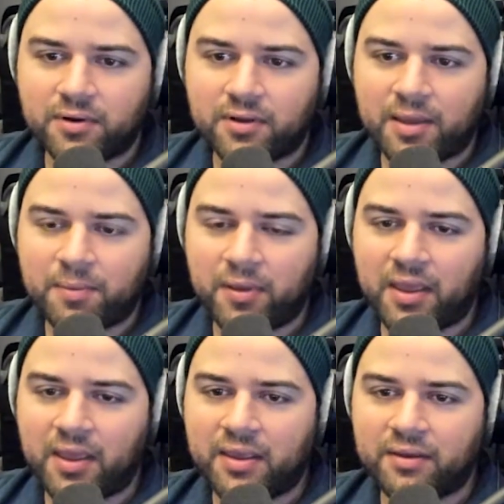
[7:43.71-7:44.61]
it
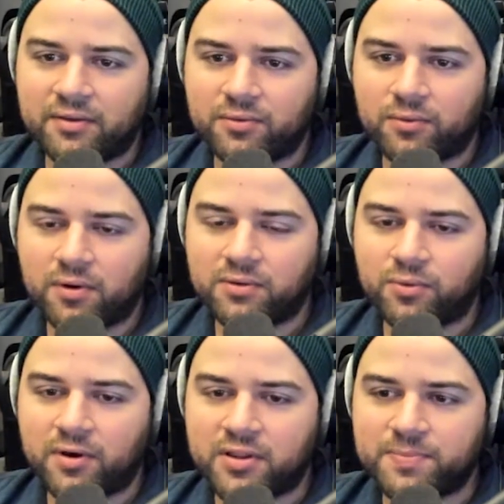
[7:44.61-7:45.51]
being
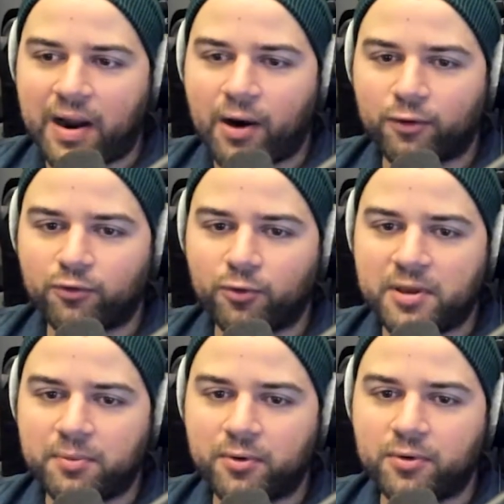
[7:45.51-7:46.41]
one of these powerful
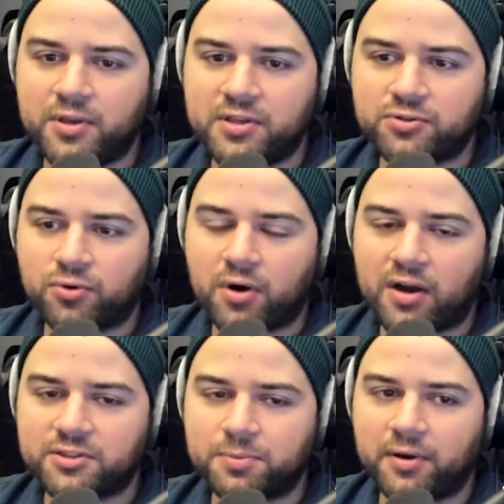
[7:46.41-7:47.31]
people who he's
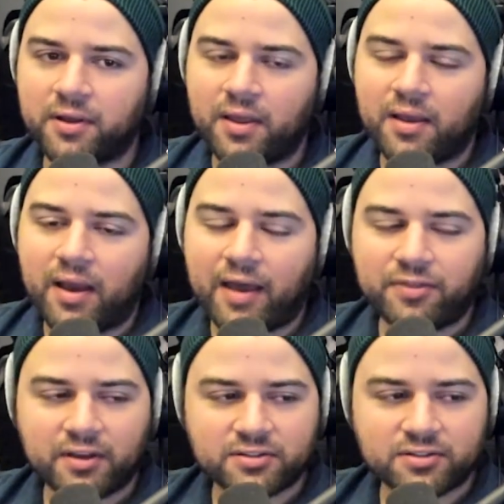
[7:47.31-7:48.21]
crossed, but I
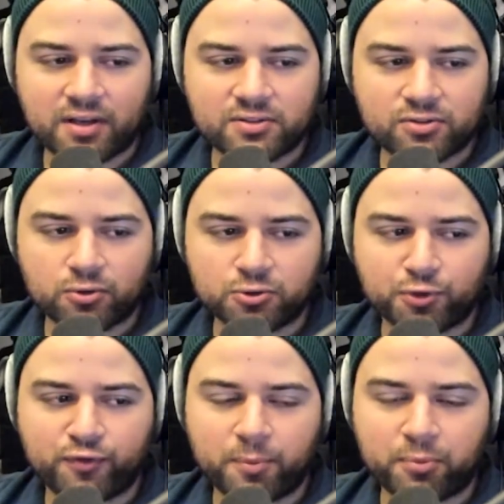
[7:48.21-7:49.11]
think Assane's social
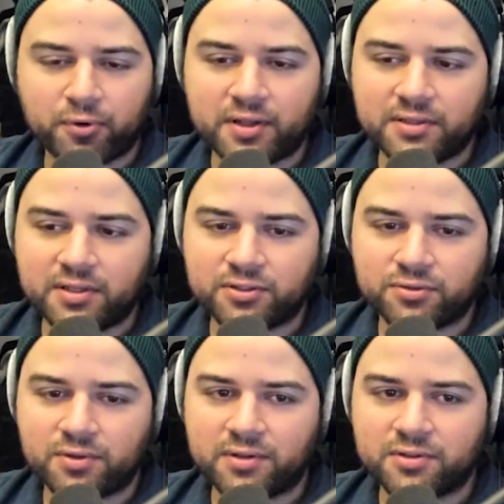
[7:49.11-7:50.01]
footprint
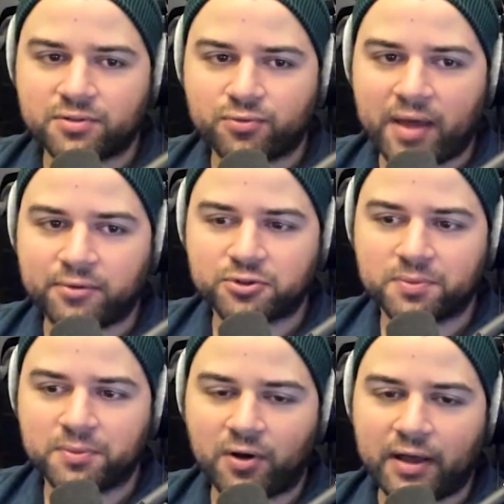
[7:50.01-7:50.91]
is rather
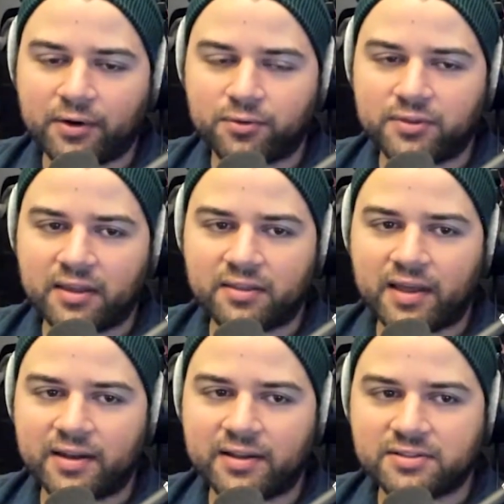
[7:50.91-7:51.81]
small. I don't think
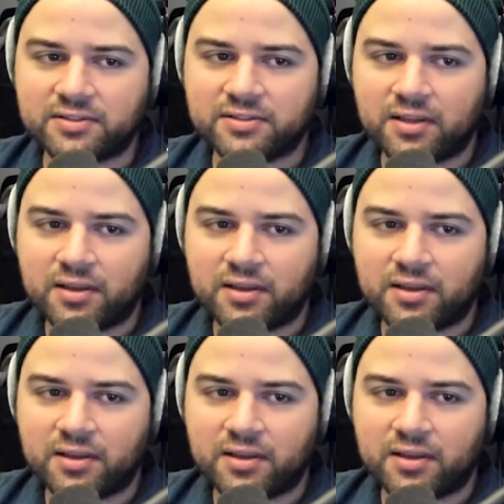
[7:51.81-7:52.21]
that